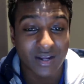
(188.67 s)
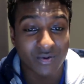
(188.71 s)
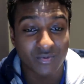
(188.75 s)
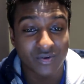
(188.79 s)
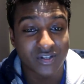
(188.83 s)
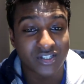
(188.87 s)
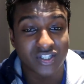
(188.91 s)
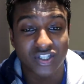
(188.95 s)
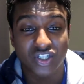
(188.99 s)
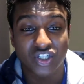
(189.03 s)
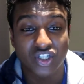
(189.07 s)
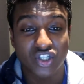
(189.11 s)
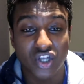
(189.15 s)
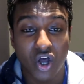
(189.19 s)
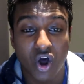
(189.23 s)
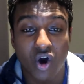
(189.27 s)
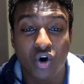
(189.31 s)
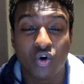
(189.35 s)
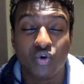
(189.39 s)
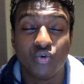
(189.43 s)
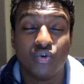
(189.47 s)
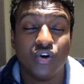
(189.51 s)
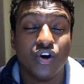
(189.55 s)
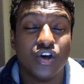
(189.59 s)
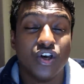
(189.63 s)
It was
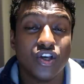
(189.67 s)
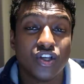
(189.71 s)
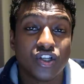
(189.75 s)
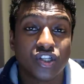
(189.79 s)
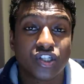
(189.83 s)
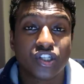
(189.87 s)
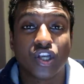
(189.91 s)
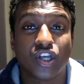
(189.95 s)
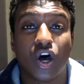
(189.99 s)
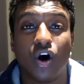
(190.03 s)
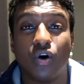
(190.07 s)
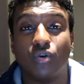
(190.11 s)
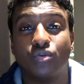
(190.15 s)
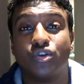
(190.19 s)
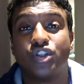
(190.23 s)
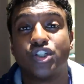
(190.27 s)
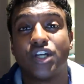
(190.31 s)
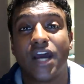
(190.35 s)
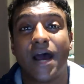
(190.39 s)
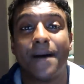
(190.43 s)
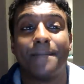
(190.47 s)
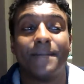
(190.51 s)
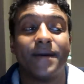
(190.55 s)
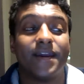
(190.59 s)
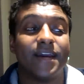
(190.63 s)
so
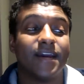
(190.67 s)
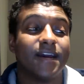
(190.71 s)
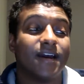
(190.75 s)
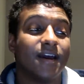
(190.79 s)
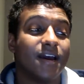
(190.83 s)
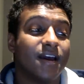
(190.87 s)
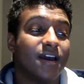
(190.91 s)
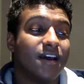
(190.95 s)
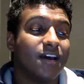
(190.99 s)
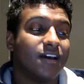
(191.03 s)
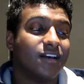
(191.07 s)
jammy.